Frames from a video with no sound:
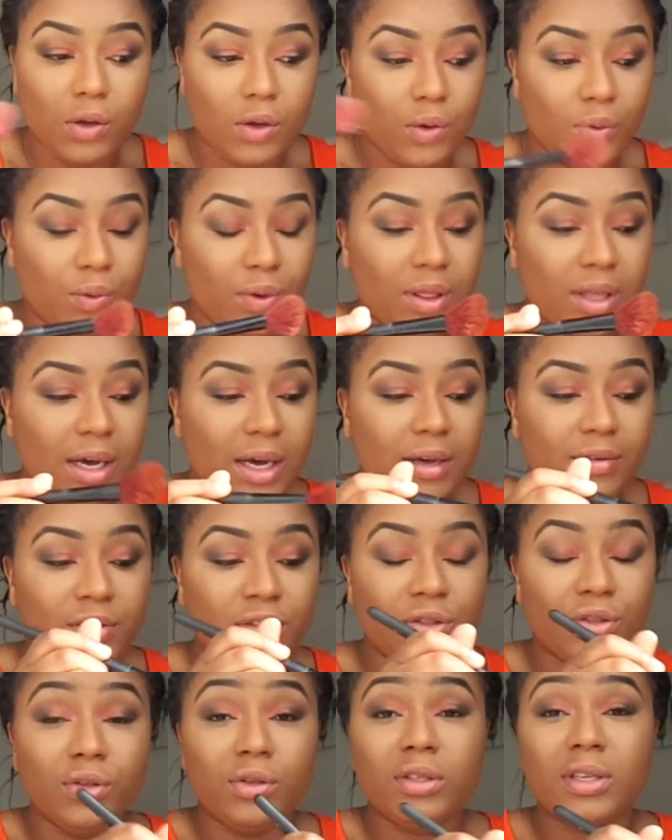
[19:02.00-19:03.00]
So
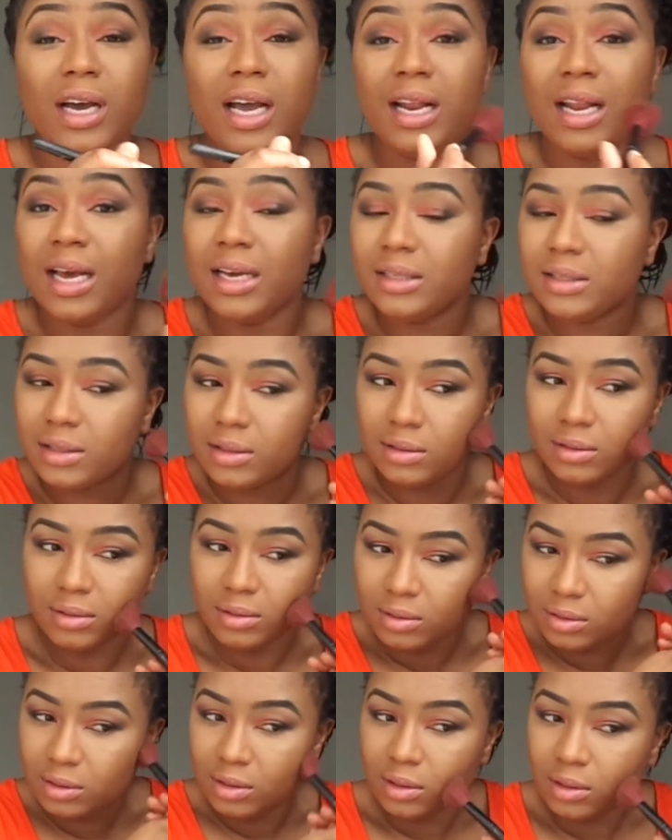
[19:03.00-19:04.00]
I just apply it
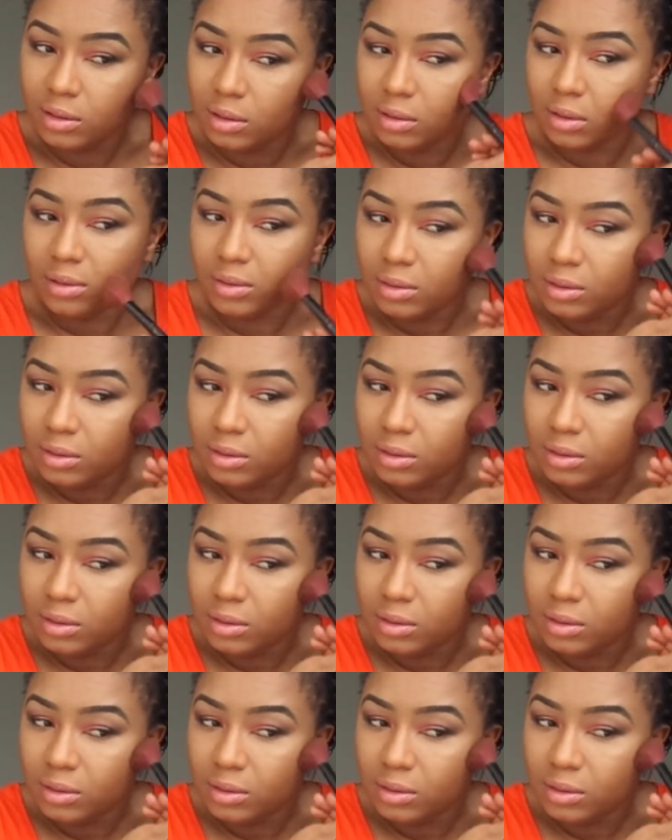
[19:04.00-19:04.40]
lightly